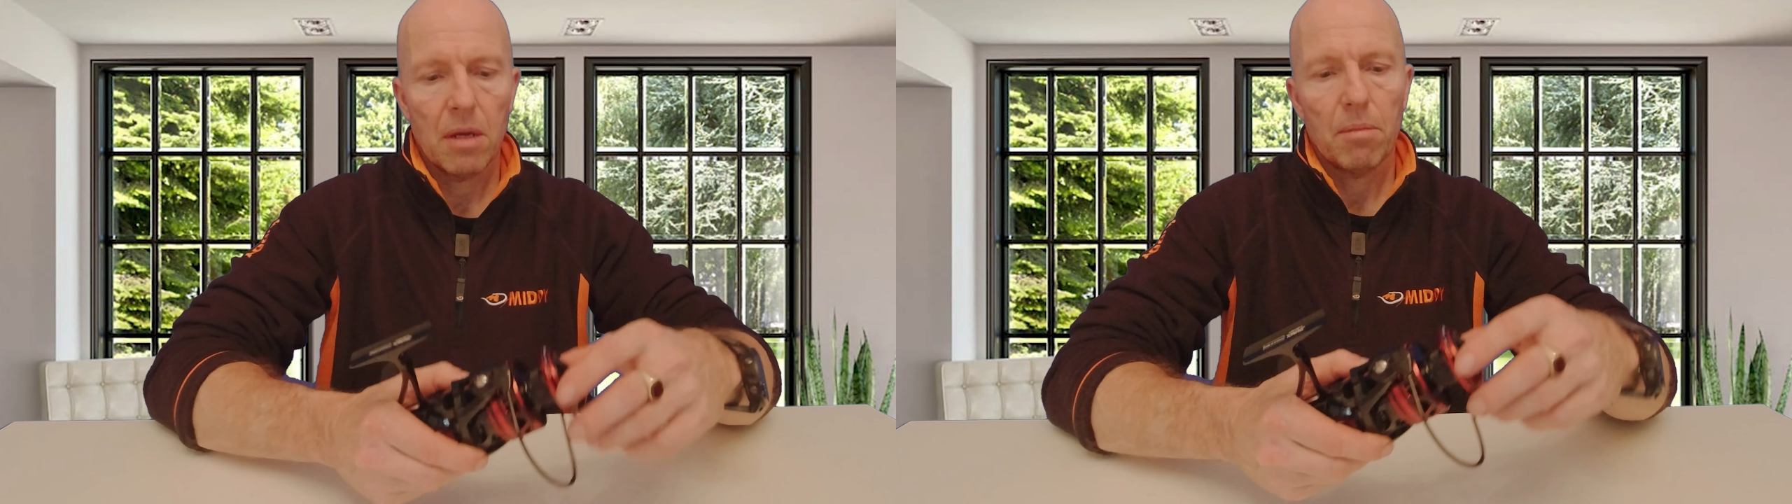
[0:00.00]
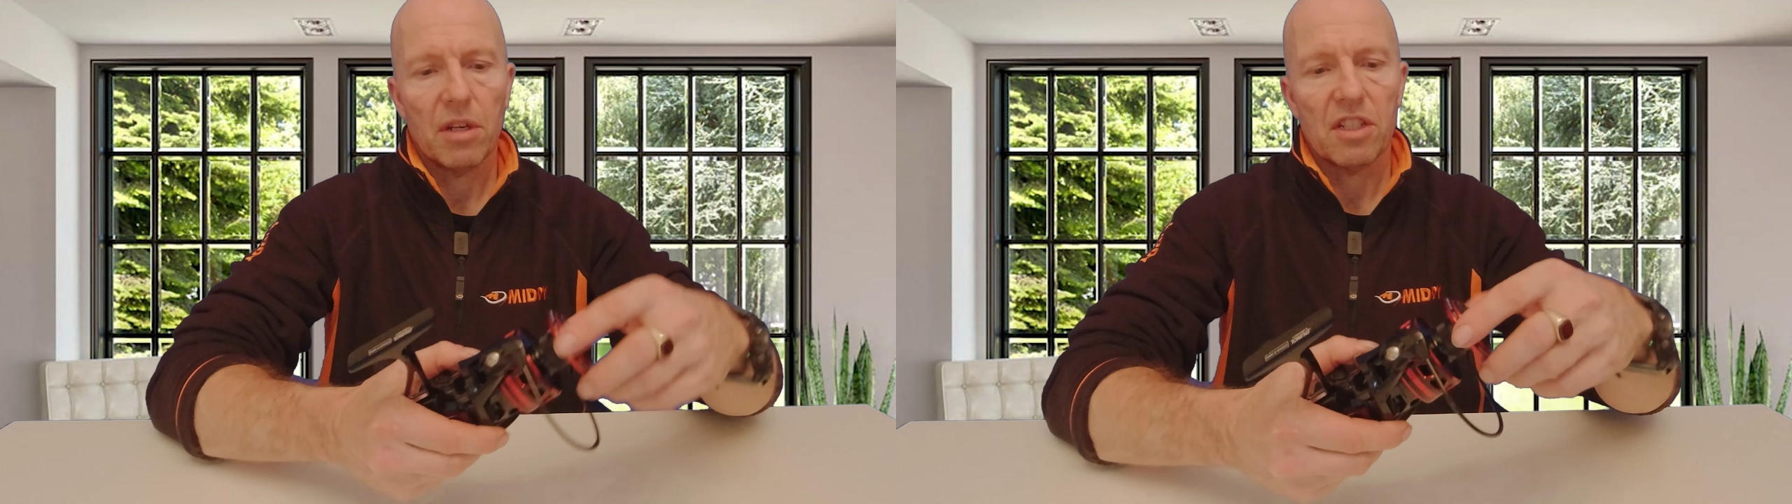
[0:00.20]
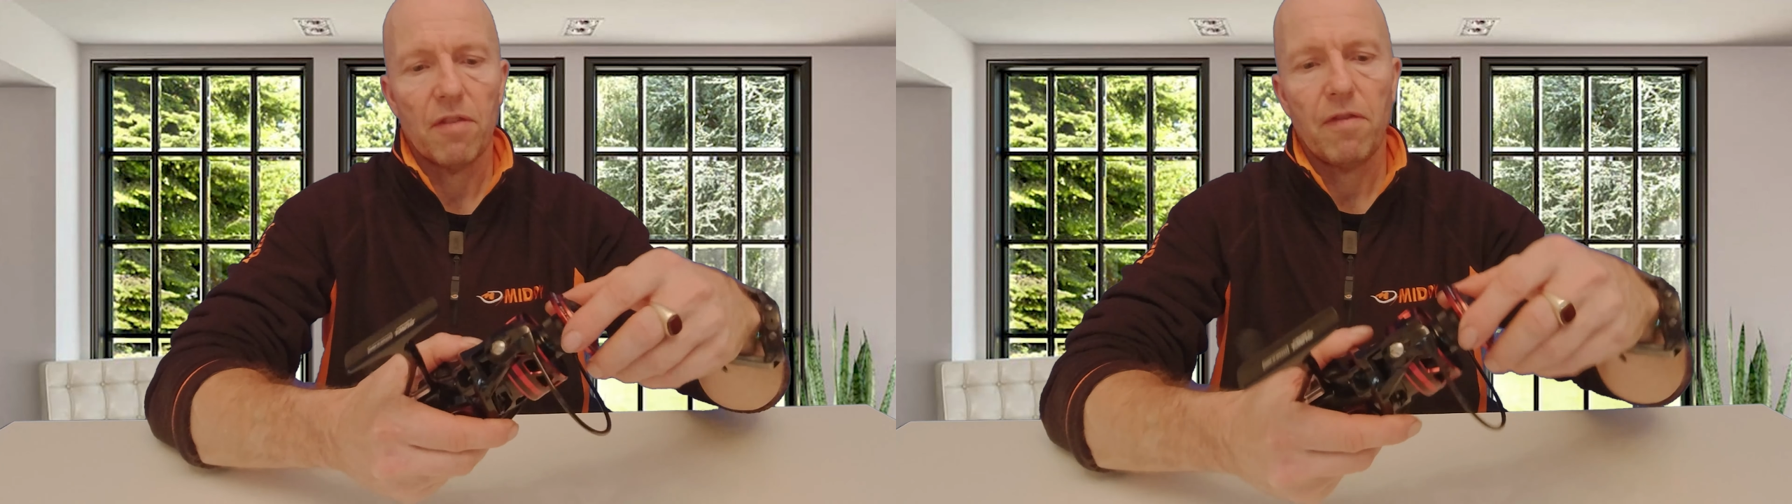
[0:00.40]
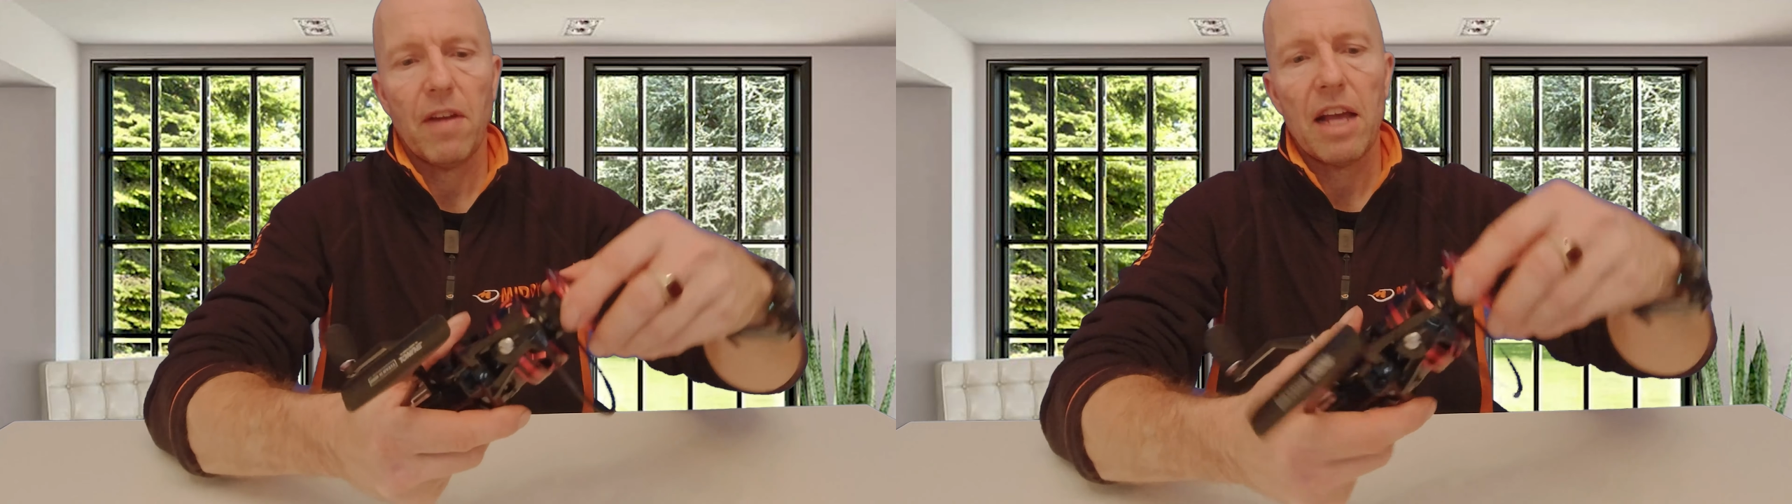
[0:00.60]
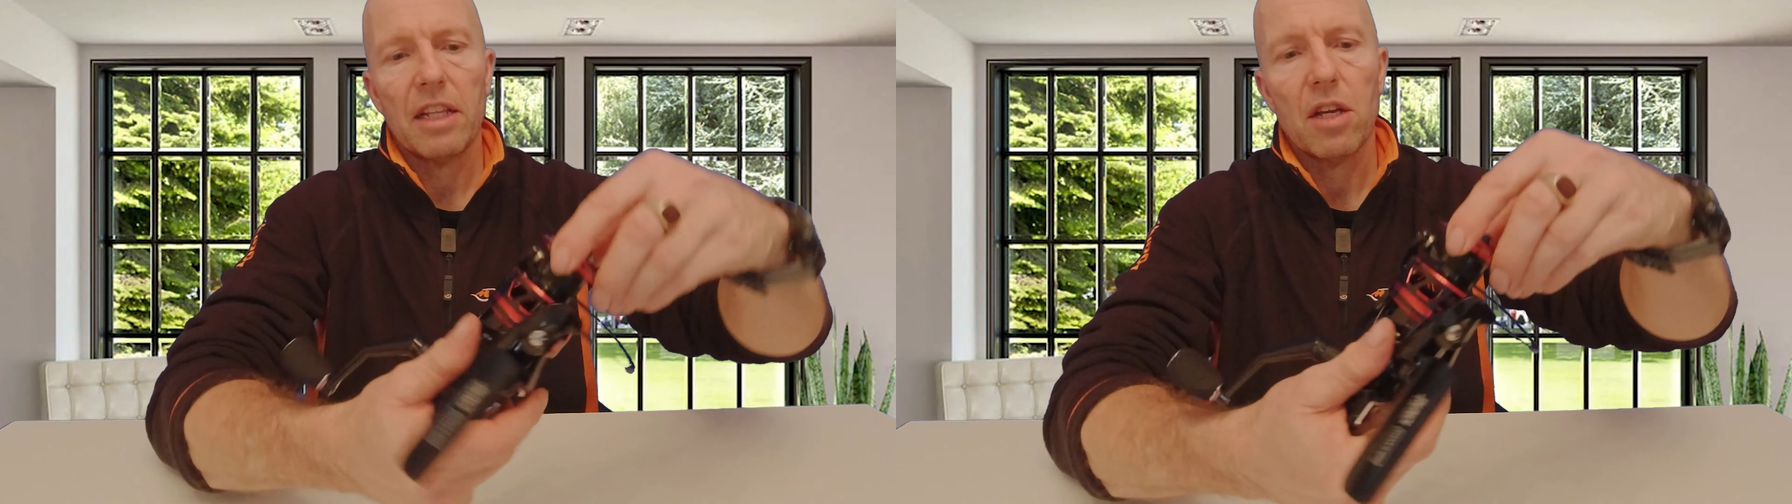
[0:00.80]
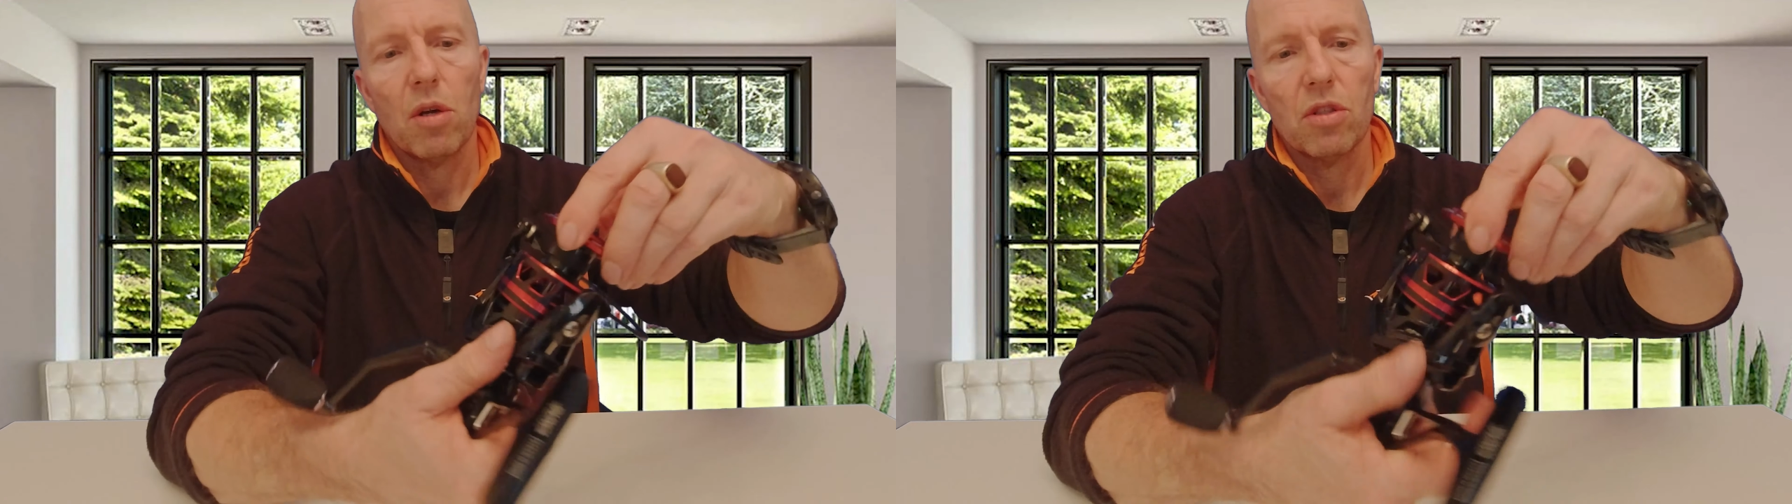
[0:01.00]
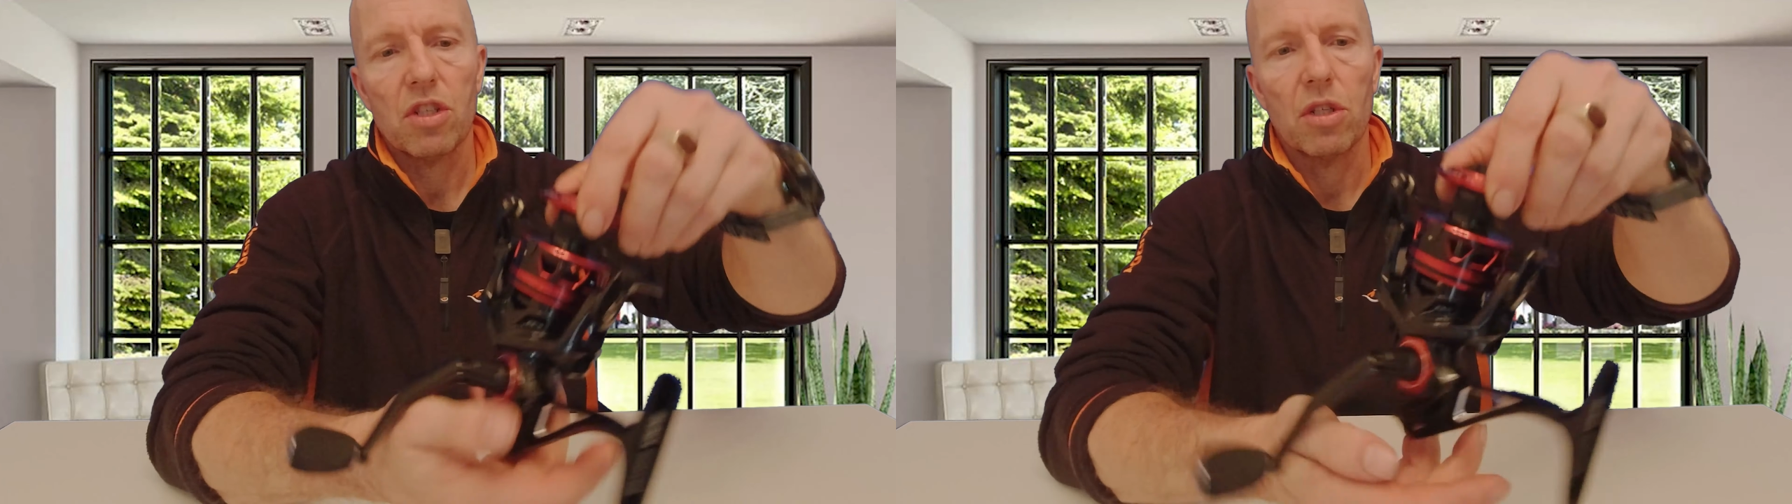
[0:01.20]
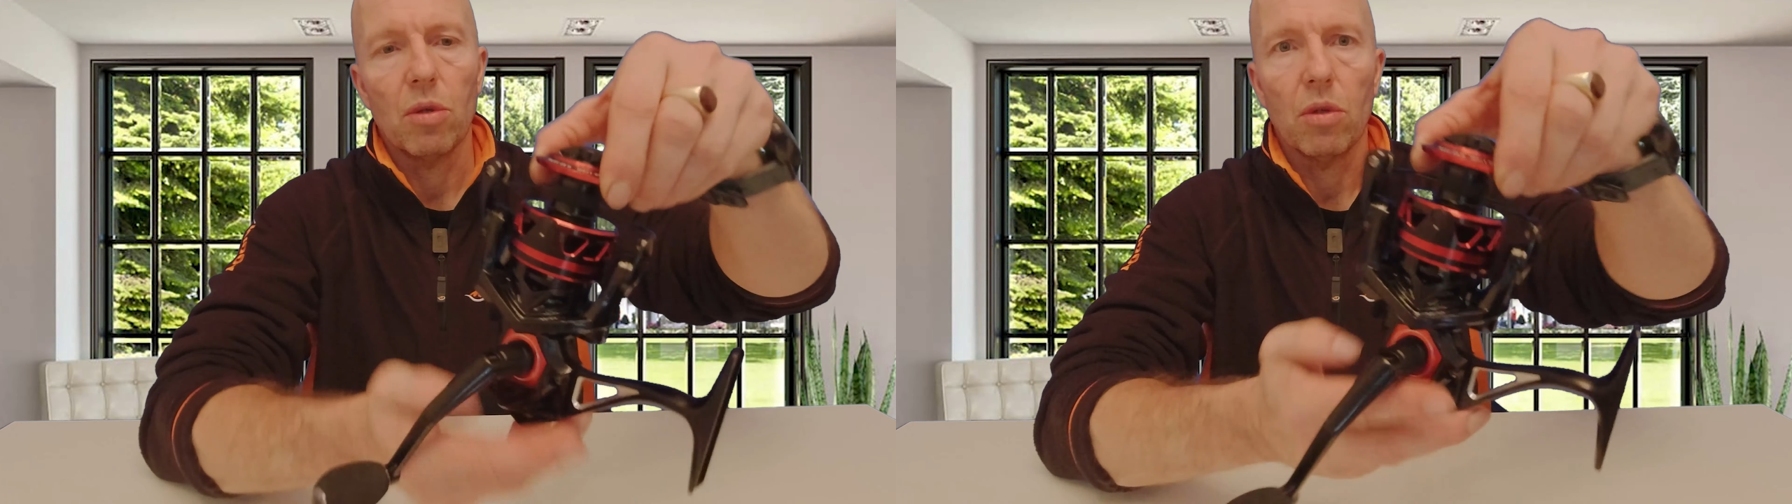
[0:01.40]
but it's a fairly old
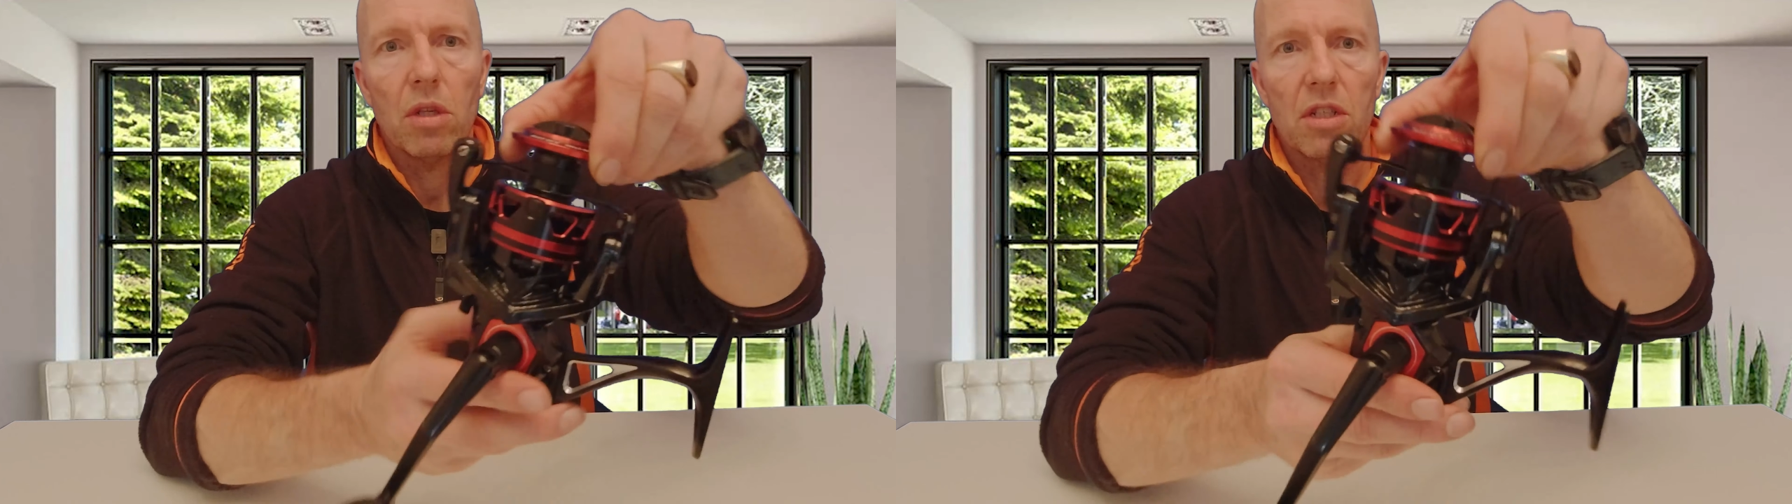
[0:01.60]
school